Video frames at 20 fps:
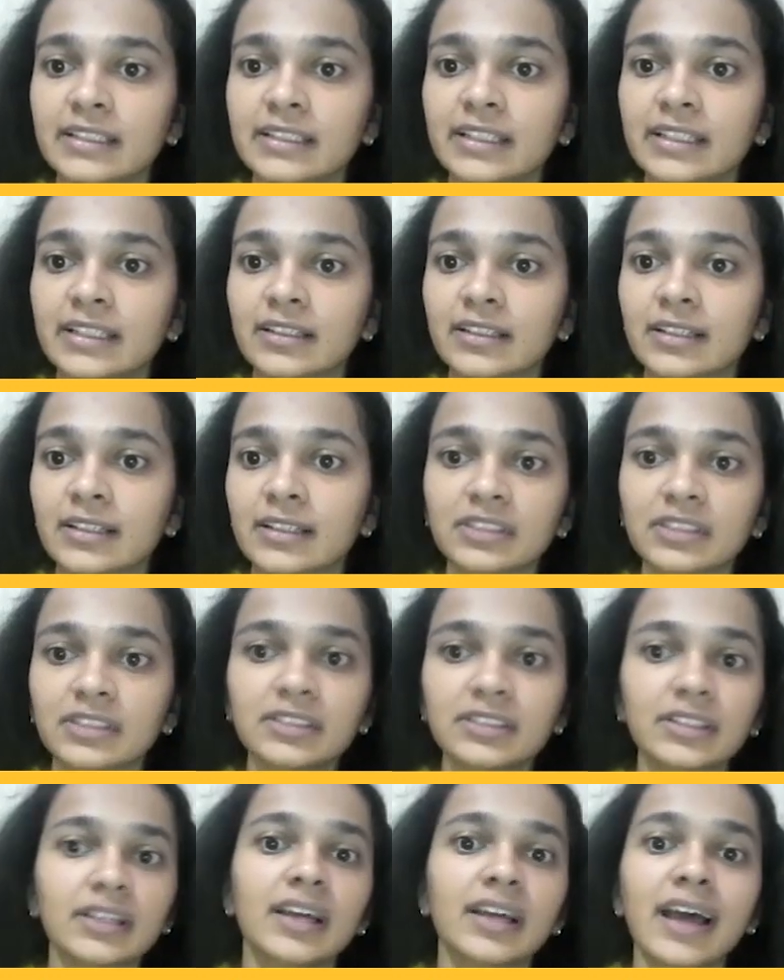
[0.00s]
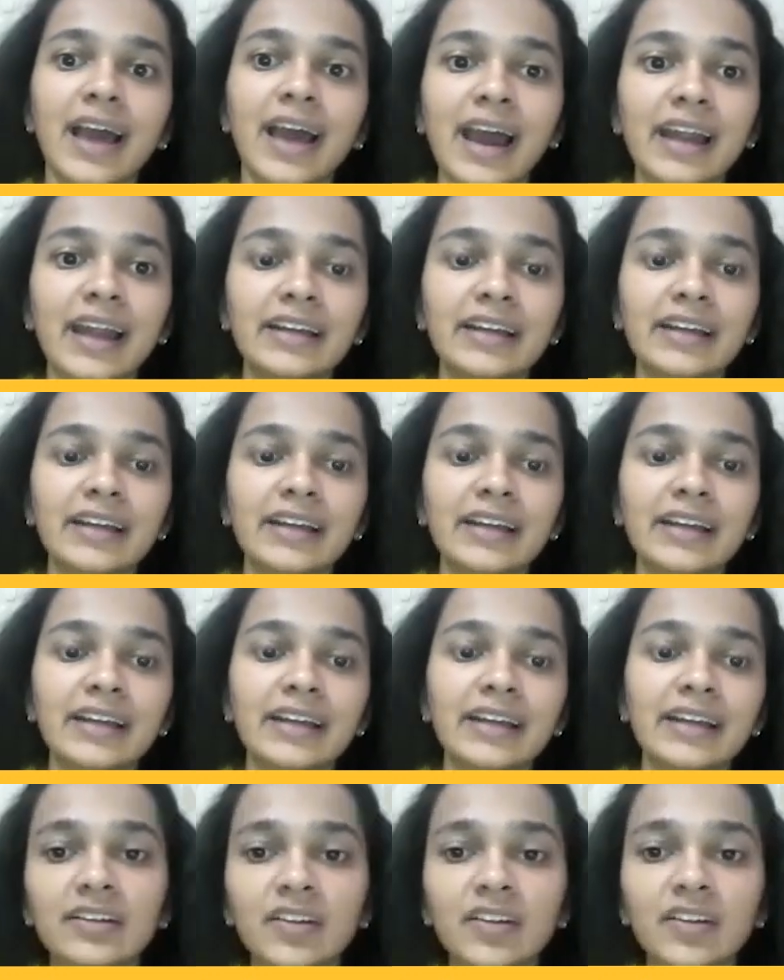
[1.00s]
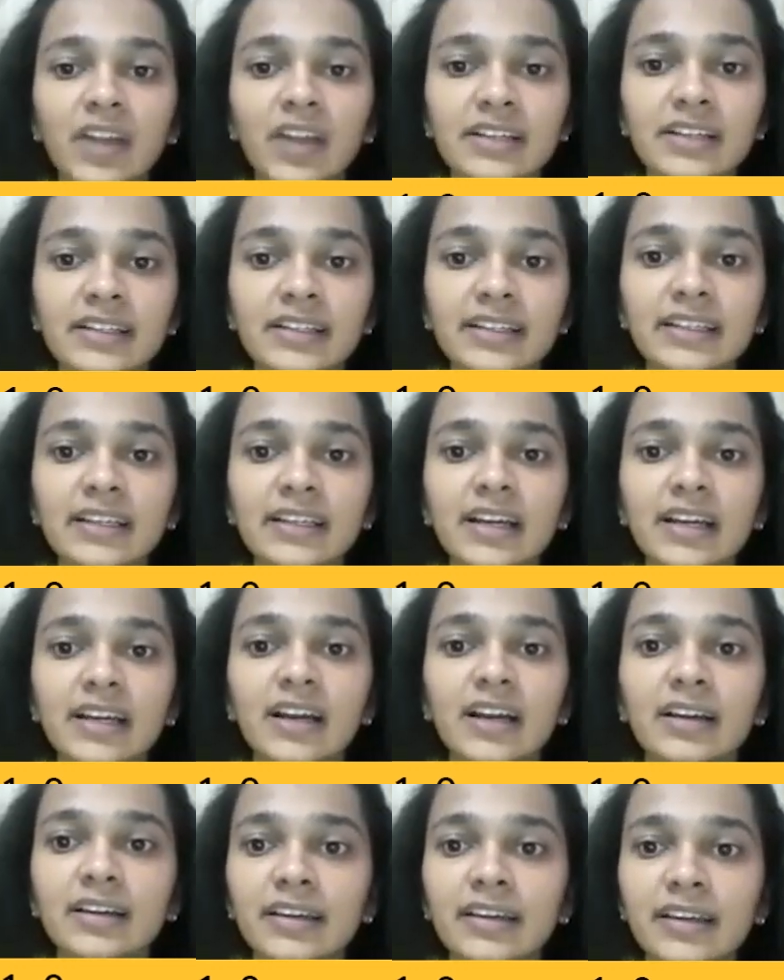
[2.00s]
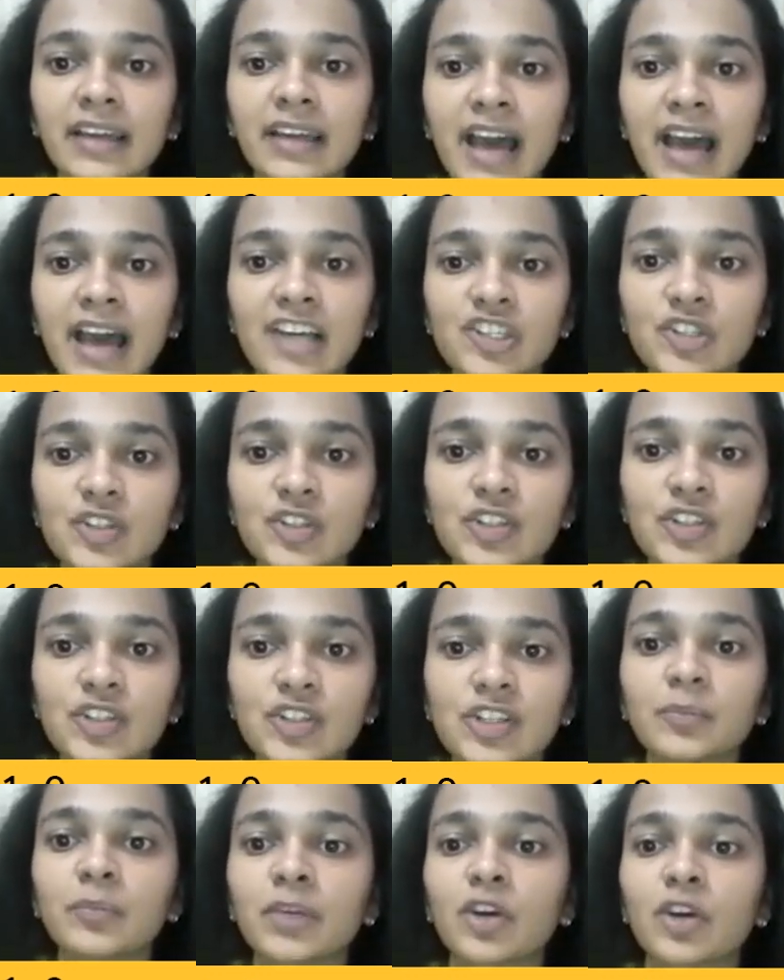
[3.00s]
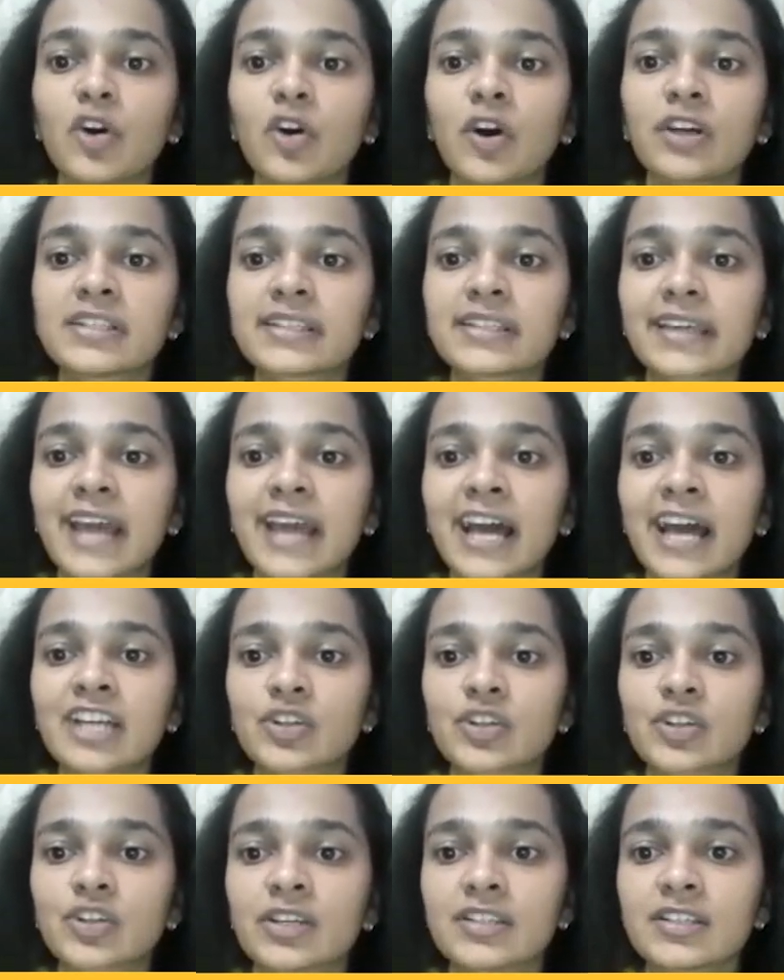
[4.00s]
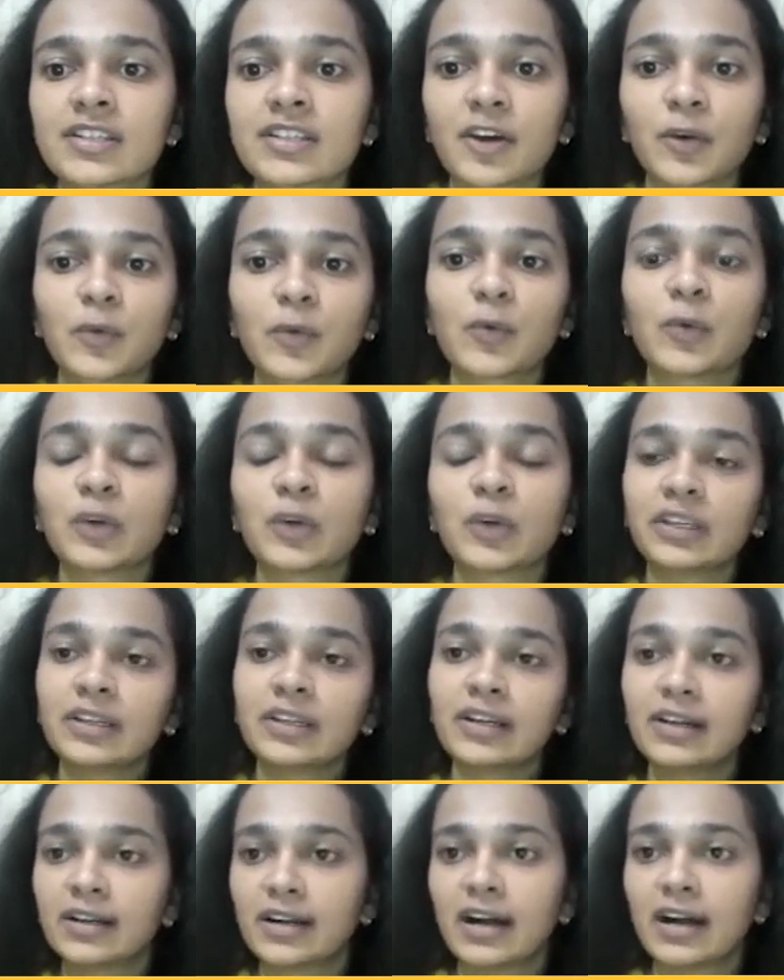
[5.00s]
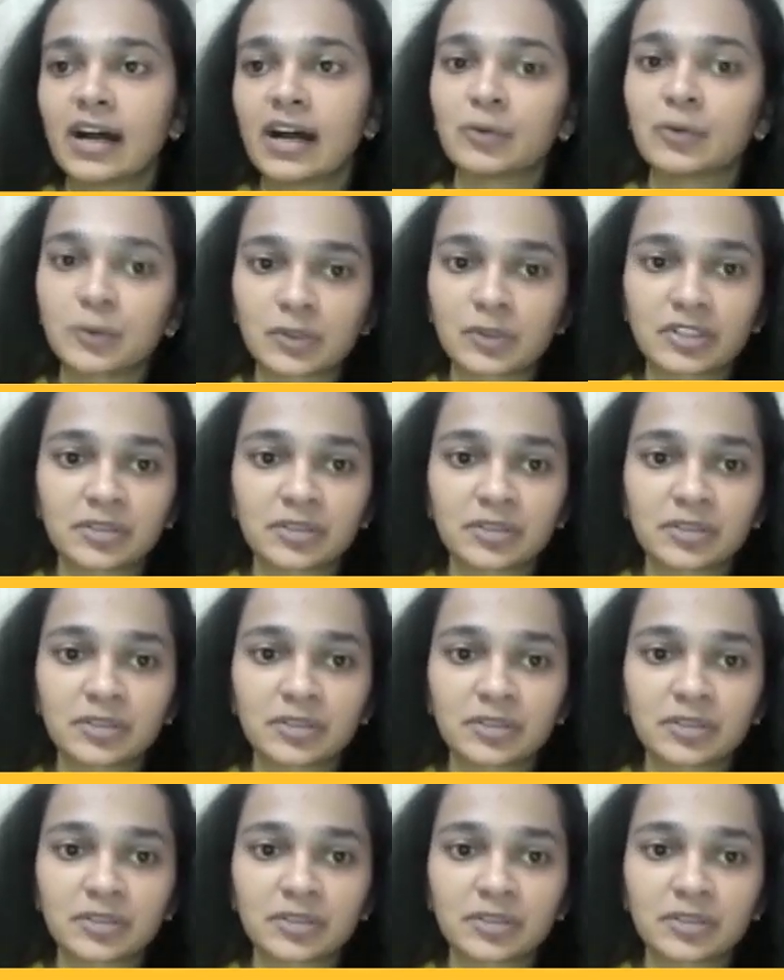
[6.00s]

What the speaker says: account and crediting cash because cash is going out.